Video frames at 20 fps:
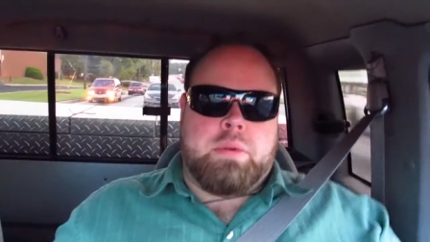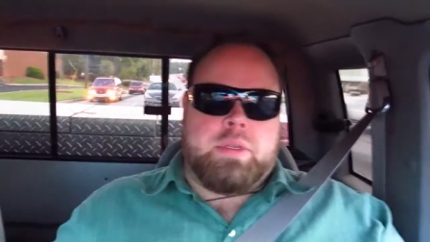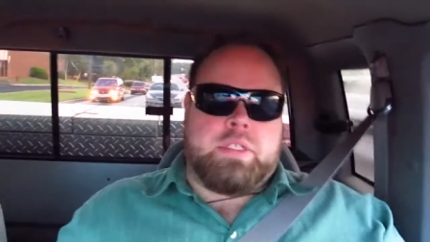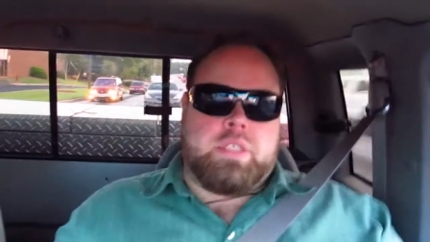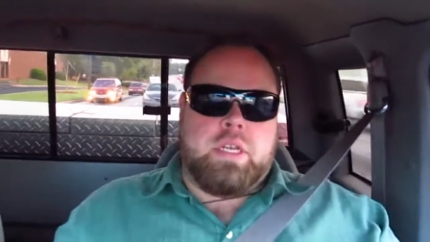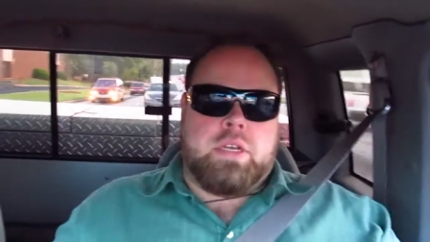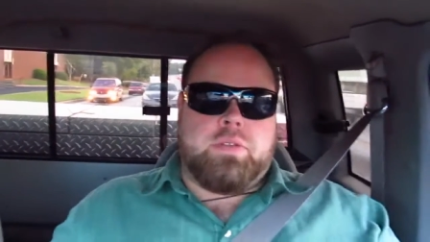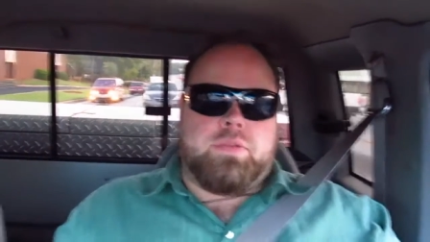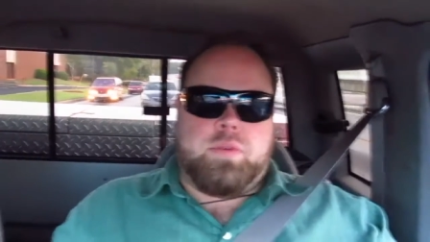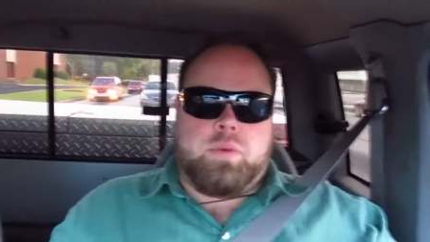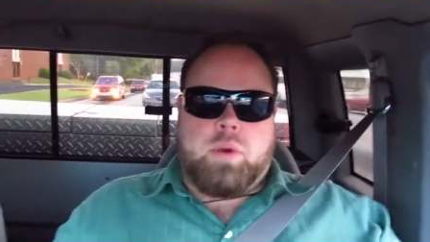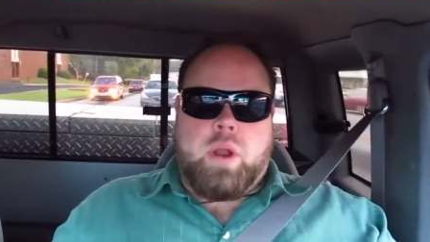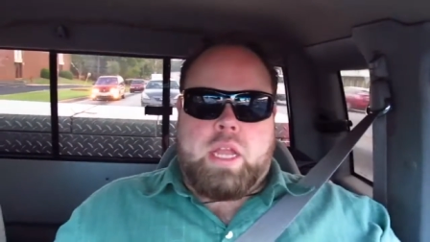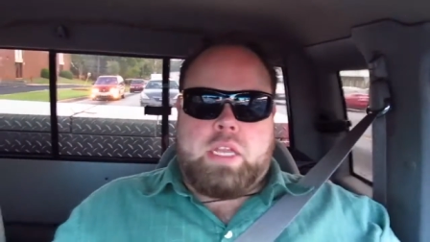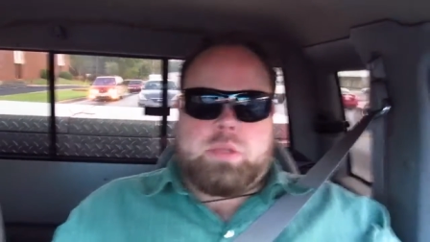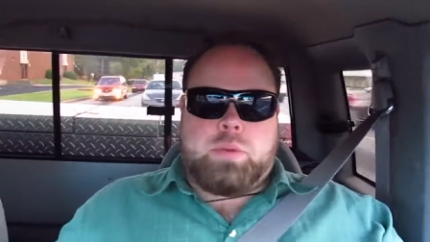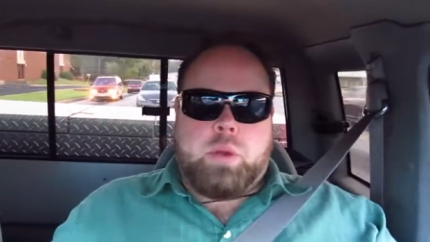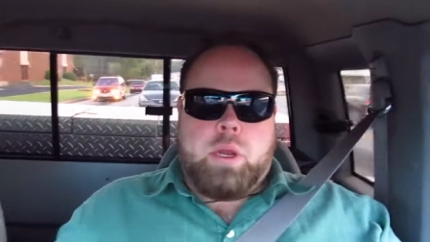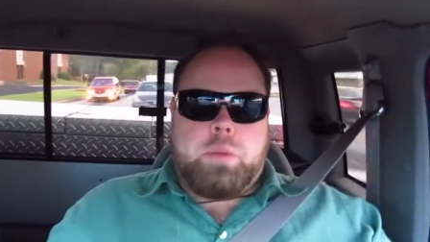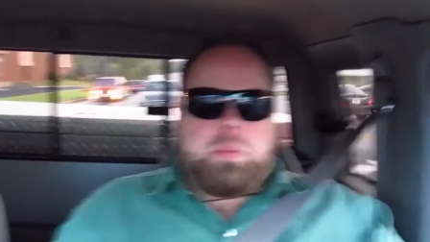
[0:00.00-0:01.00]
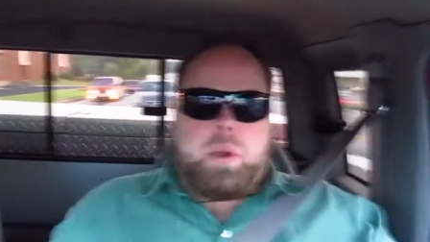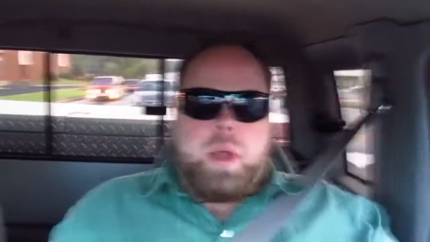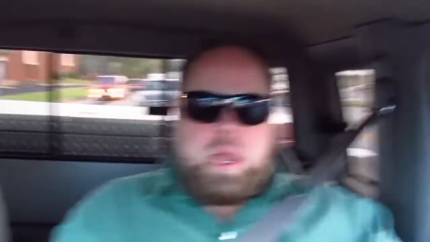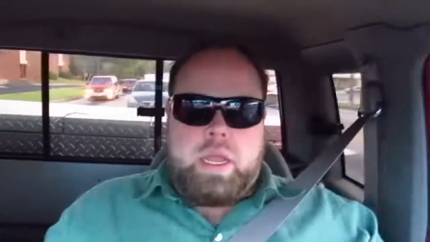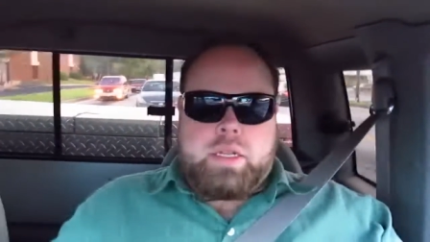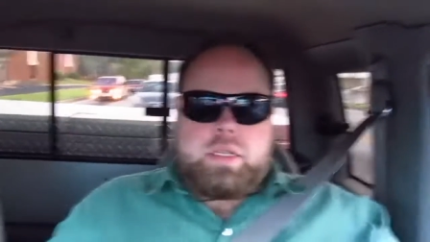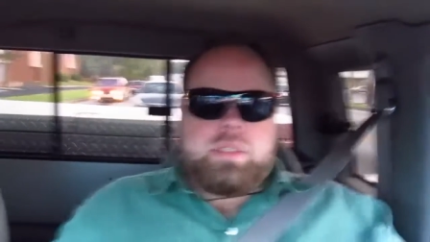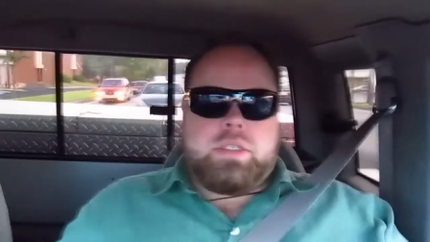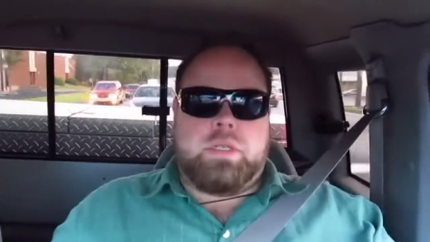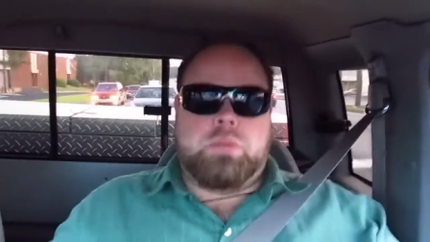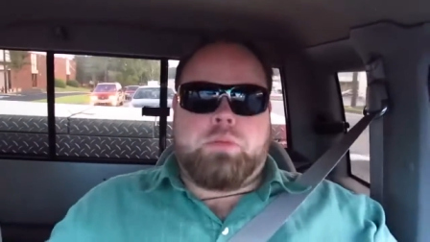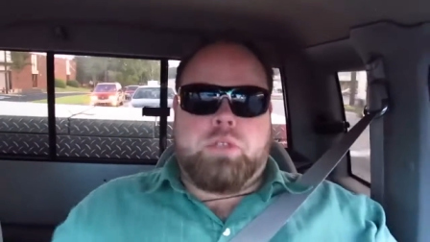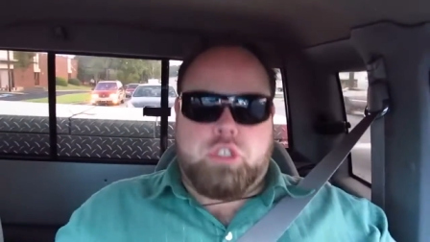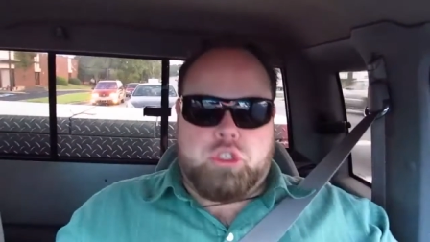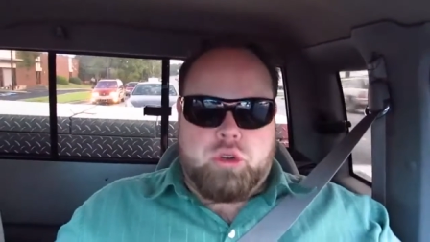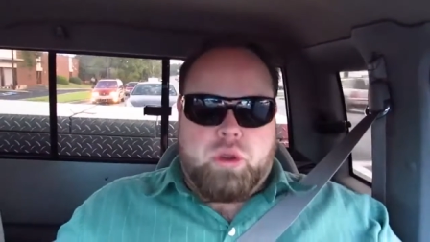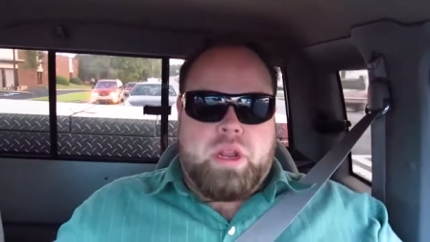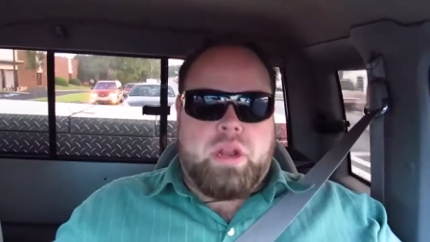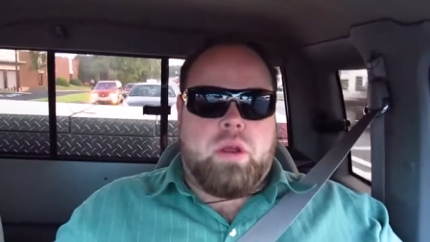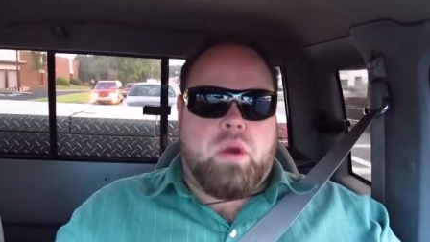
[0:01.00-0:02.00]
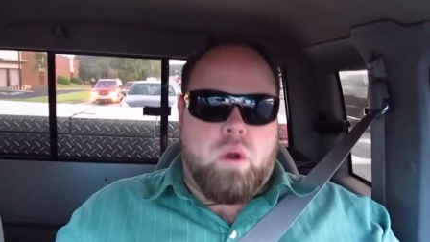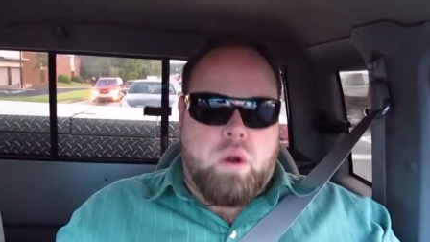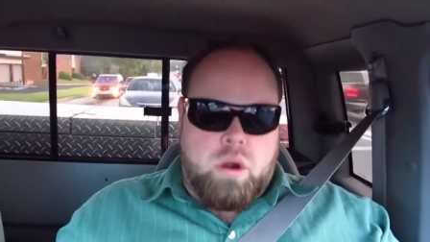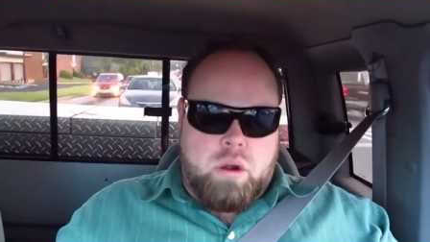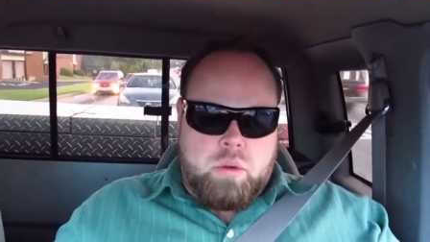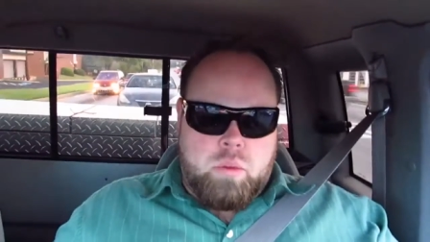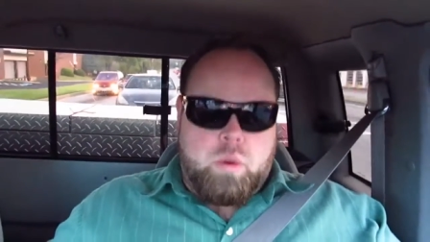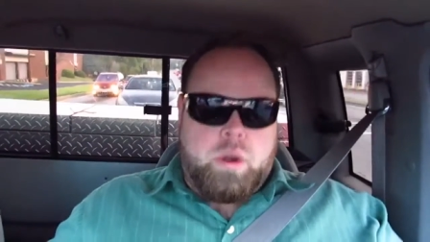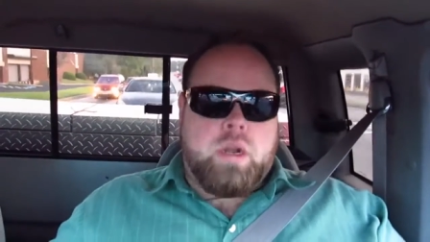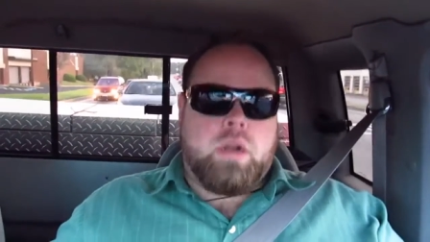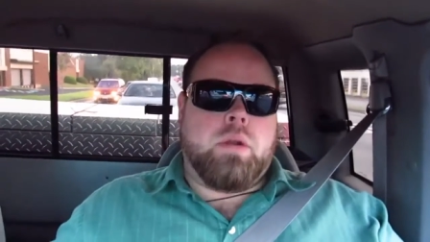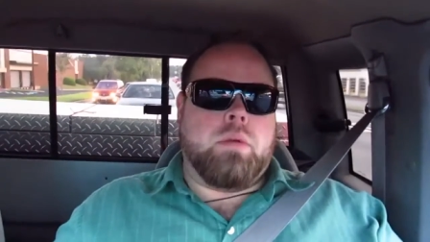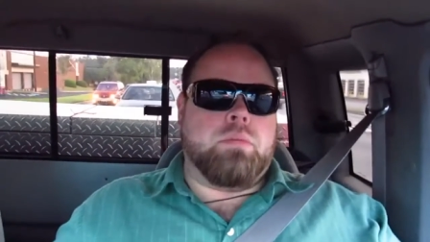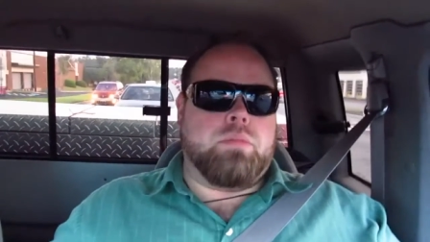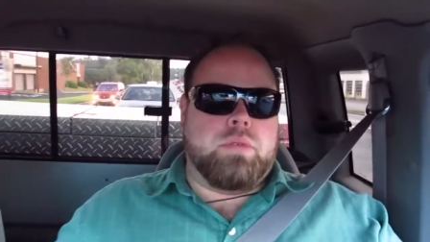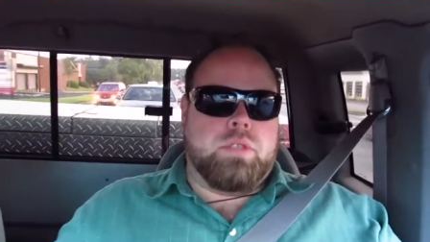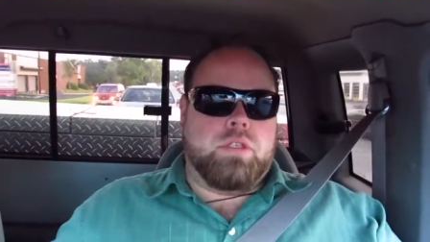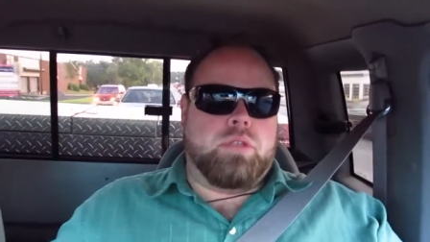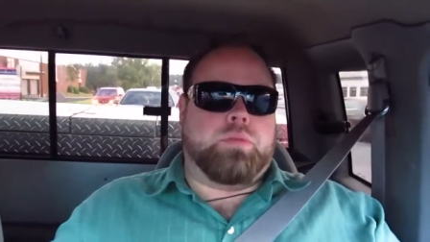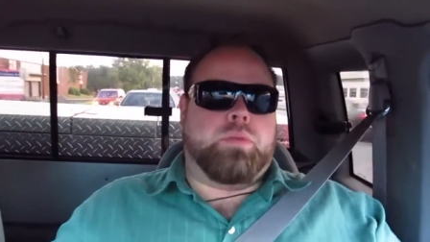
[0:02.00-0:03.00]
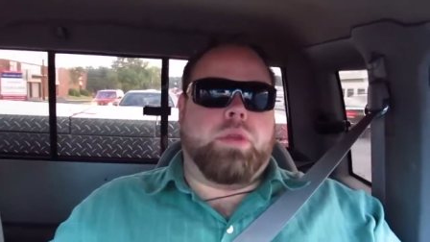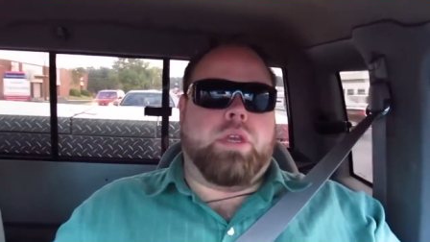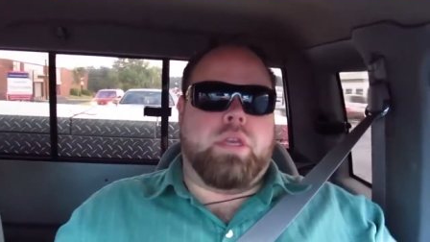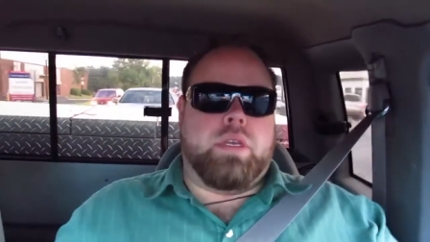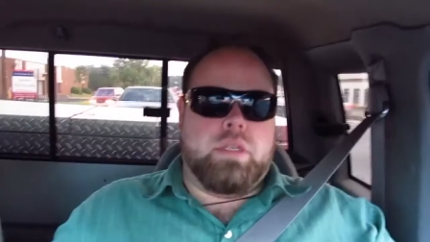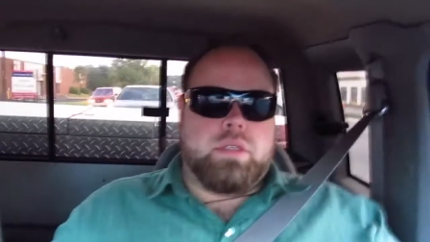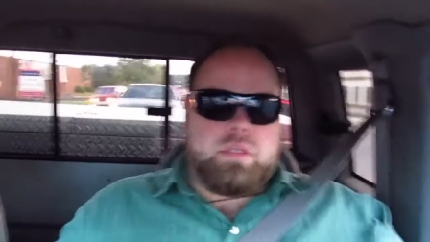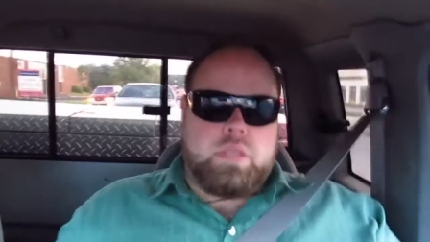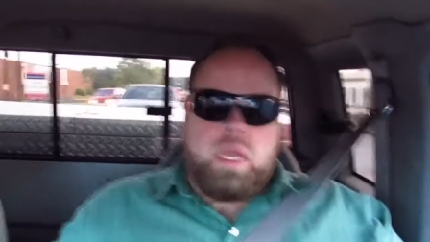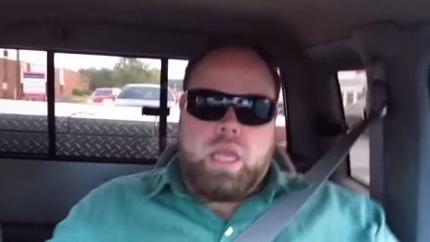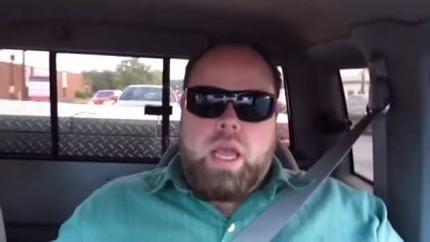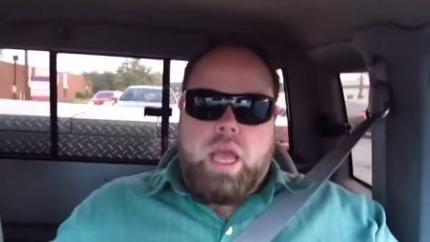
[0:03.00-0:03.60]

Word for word: myself a Raspberry Pi and some Arduino hardware just because